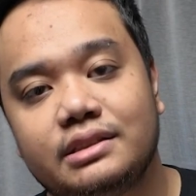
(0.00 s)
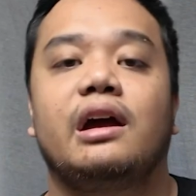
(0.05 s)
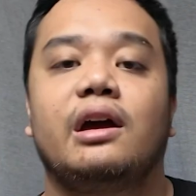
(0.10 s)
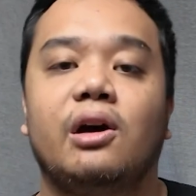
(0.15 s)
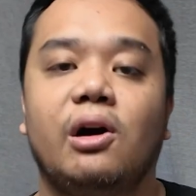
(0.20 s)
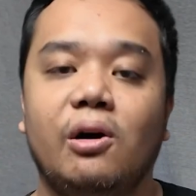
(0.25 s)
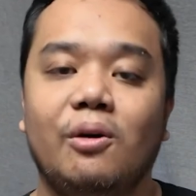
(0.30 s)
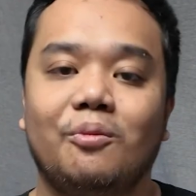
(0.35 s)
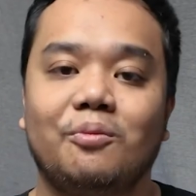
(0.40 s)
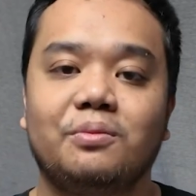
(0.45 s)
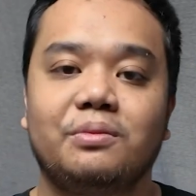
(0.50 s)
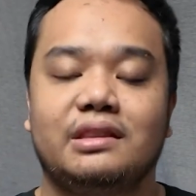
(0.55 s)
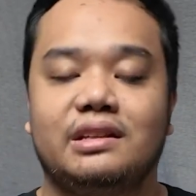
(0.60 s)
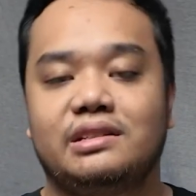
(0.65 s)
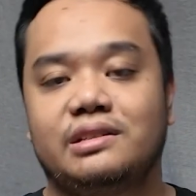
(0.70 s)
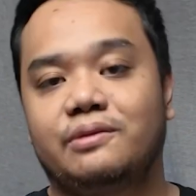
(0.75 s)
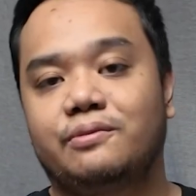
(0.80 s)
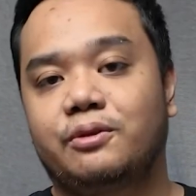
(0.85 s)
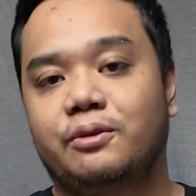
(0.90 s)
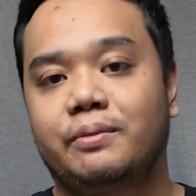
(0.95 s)
I hope
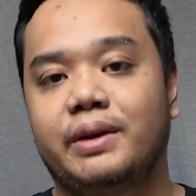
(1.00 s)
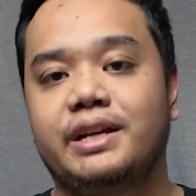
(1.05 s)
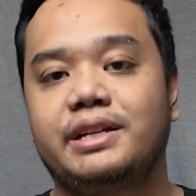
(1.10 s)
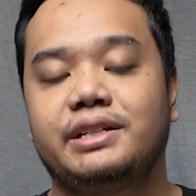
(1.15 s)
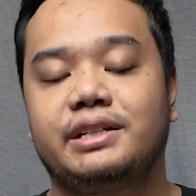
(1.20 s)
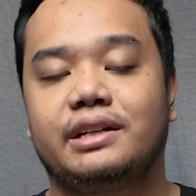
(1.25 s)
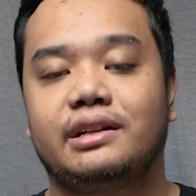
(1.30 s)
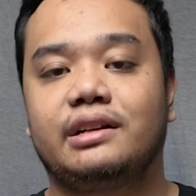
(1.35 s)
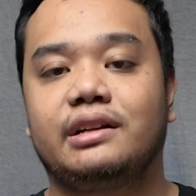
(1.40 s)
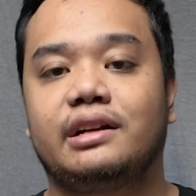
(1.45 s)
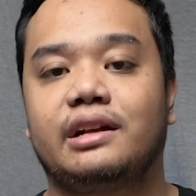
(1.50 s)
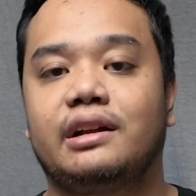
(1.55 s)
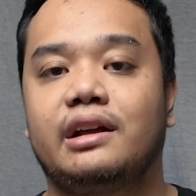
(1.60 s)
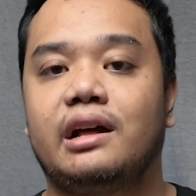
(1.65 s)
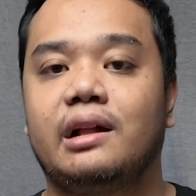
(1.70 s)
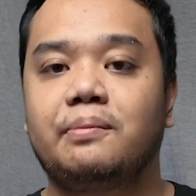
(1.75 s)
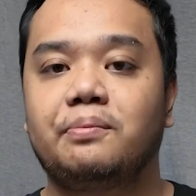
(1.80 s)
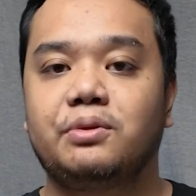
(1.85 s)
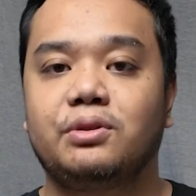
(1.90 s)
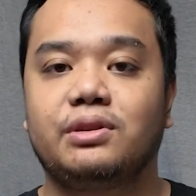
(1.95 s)
this information can
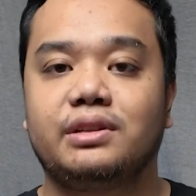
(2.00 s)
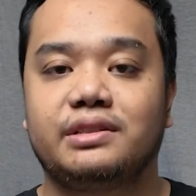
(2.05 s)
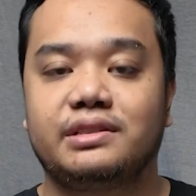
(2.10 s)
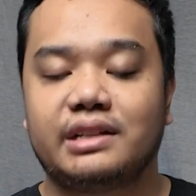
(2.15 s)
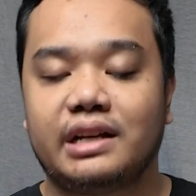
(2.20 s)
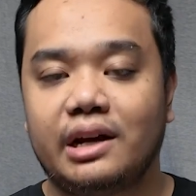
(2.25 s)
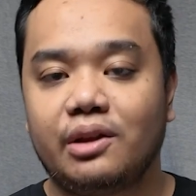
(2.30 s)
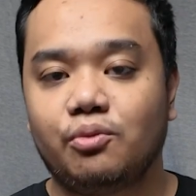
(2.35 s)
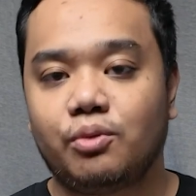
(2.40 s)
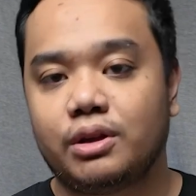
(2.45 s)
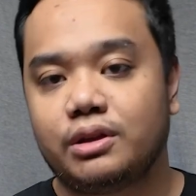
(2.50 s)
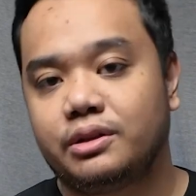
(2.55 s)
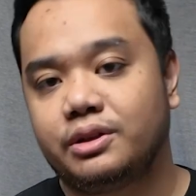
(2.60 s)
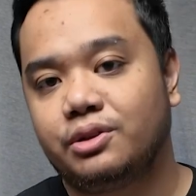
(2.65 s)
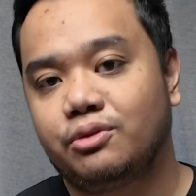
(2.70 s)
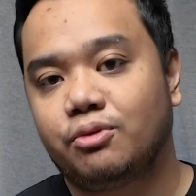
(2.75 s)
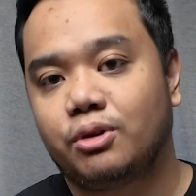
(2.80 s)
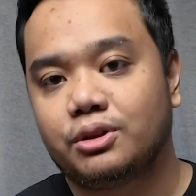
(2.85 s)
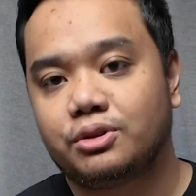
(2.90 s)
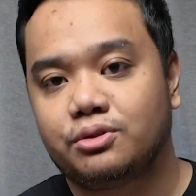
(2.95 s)
help you decide whether
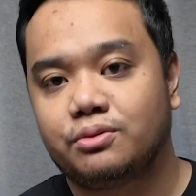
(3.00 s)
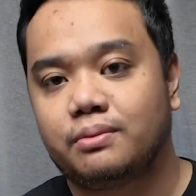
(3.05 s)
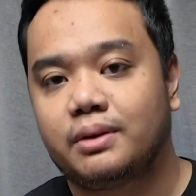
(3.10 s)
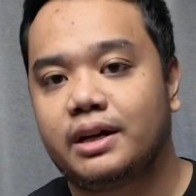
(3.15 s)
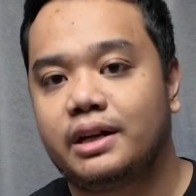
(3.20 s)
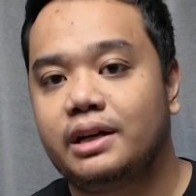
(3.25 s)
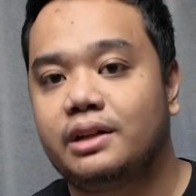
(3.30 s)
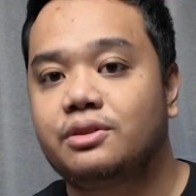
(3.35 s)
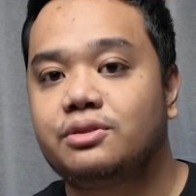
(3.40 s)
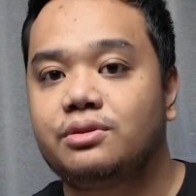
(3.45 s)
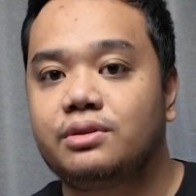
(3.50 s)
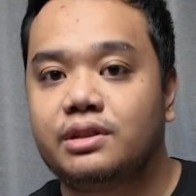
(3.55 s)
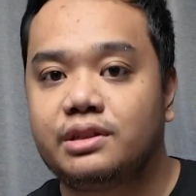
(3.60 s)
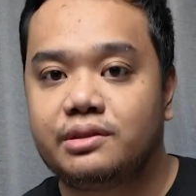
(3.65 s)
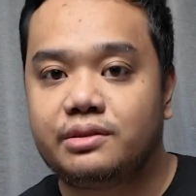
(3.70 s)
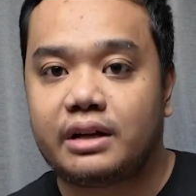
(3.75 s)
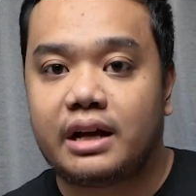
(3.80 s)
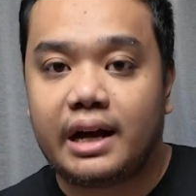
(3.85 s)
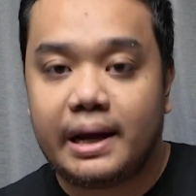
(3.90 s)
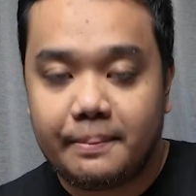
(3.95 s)
you want to buy into
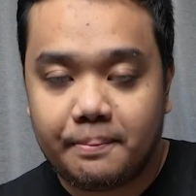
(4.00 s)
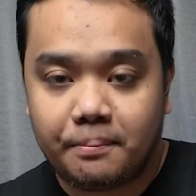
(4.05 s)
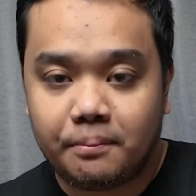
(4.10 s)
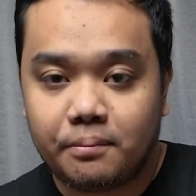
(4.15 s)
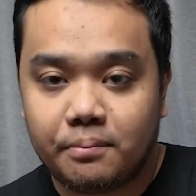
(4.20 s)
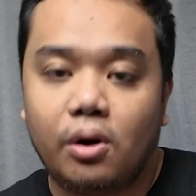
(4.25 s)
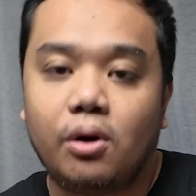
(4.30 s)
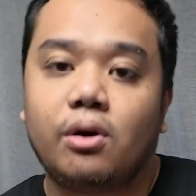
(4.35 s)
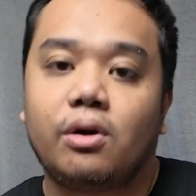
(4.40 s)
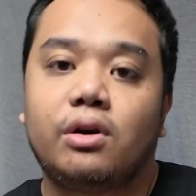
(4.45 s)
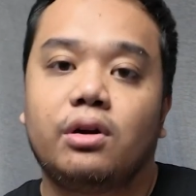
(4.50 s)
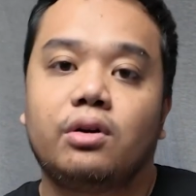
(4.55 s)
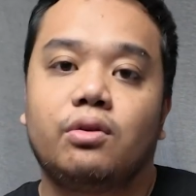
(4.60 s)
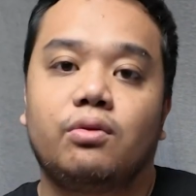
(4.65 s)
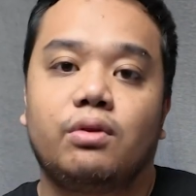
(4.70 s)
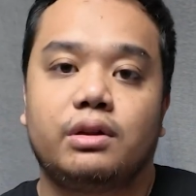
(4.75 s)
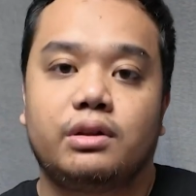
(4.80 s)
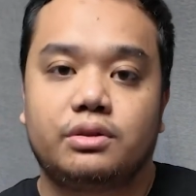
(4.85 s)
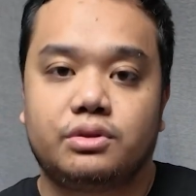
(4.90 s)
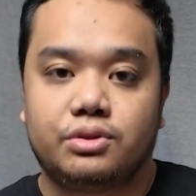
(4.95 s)
this hype or
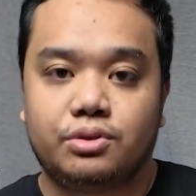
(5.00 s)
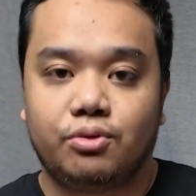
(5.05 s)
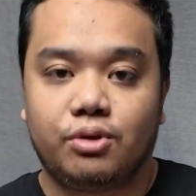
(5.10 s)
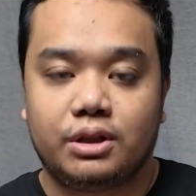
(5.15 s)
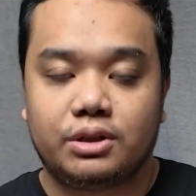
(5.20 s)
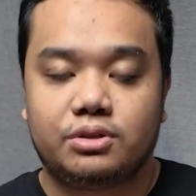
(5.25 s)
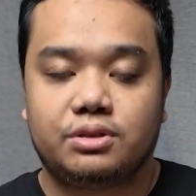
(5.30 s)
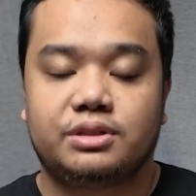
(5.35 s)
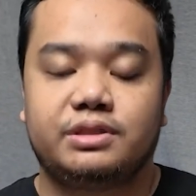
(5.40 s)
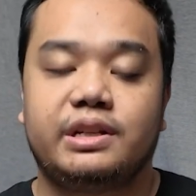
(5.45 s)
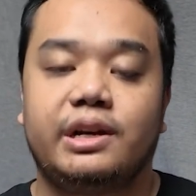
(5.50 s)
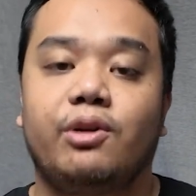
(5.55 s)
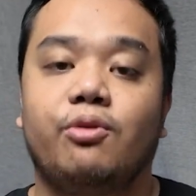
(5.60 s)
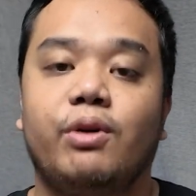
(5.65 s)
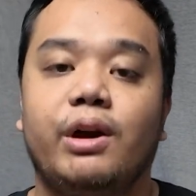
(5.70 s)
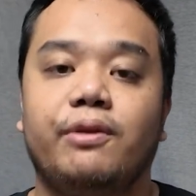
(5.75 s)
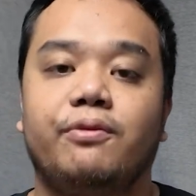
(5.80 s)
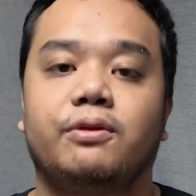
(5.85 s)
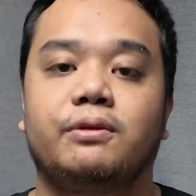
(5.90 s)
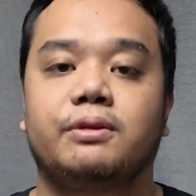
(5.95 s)
whether you want to stay
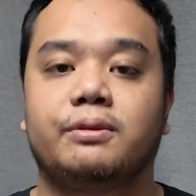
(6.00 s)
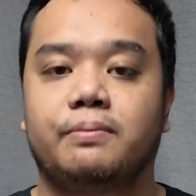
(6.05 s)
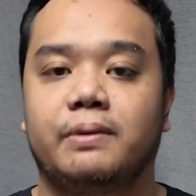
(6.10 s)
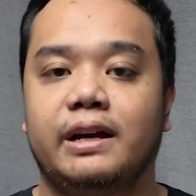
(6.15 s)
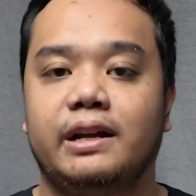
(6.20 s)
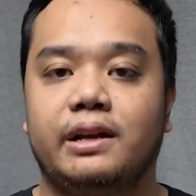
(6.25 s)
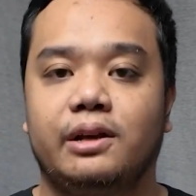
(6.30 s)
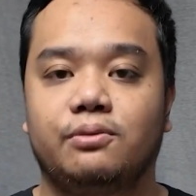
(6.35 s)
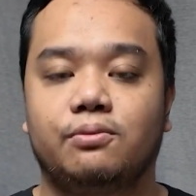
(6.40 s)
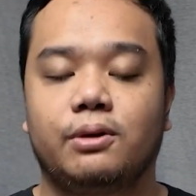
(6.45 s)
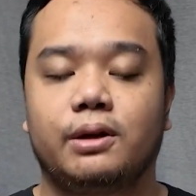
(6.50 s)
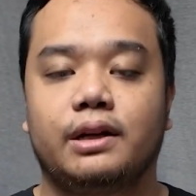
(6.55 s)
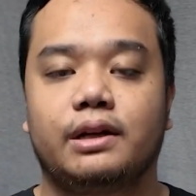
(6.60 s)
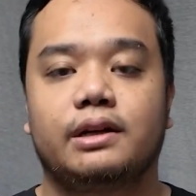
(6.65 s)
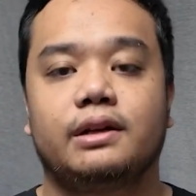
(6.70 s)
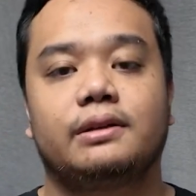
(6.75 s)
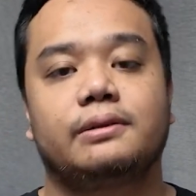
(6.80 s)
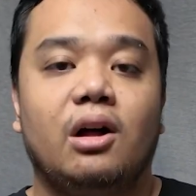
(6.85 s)
away from the Pi network.